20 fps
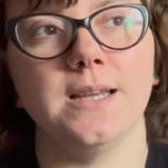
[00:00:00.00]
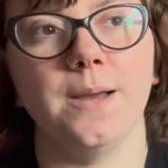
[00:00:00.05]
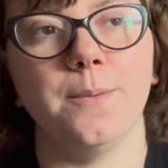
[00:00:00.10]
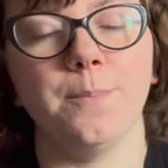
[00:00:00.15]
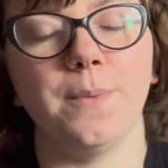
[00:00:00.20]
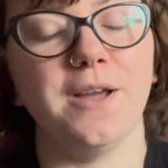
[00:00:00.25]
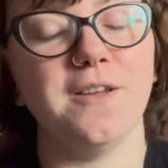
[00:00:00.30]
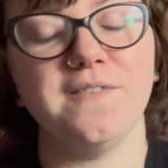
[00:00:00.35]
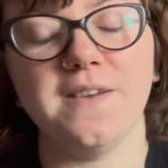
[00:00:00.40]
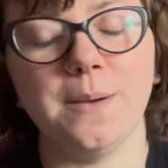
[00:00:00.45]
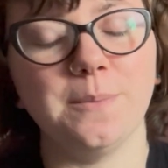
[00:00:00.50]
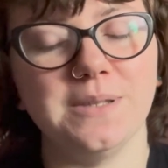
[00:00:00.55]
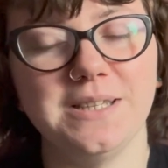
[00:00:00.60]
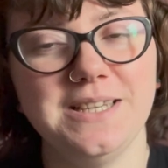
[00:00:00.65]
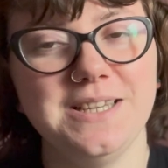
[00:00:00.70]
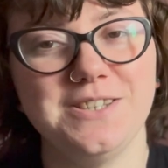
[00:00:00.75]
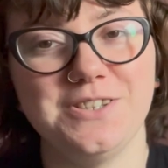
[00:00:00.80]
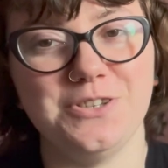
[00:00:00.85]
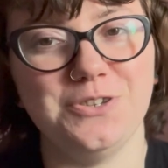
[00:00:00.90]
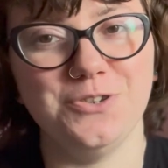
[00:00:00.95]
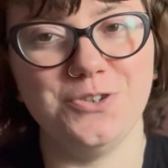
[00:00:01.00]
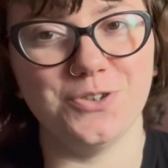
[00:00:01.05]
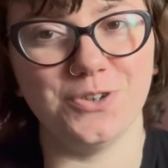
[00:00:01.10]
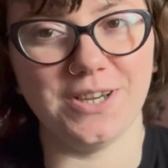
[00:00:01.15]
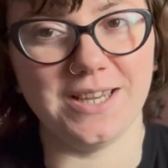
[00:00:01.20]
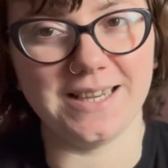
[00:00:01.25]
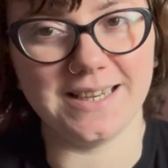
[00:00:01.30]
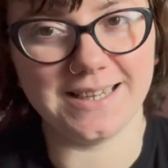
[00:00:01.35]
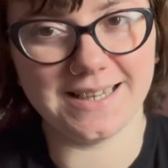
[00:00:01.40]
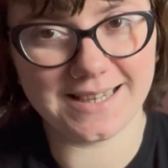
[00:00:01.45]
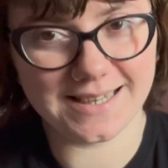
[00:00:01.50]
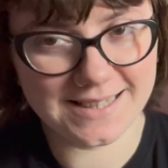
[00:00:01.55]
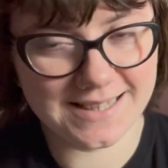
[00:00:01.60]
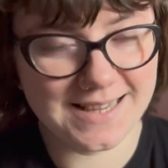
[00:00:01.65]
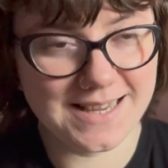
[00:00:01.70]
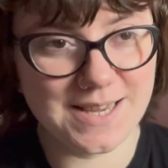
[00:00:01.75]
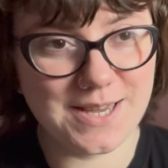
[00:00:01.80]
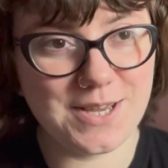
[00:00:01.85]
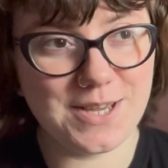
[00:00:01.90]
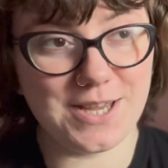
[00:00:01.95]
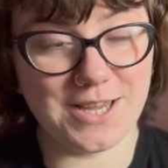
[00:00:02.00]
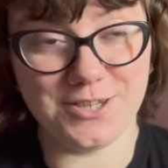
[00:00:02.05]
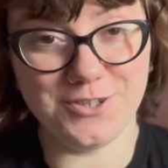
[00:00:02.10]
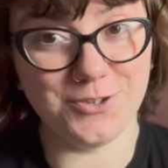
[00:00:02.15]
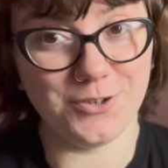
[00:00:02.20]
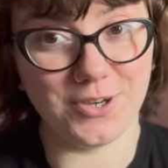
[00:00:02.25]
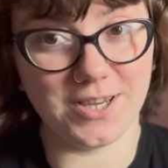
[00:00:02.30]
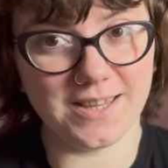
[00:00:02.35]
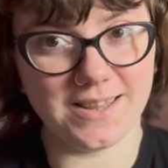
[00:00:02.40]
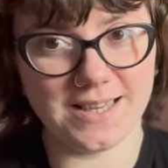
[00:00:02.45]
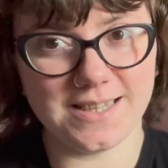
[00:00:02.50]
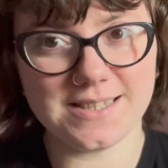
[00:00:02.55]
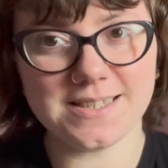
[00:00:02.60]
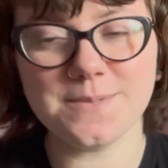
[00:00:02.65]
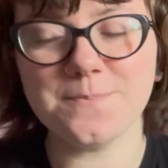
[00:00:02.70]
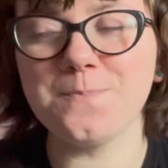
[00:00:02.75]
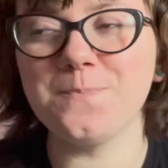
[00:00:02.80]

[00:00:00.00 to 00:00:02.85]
my family is enjoying that.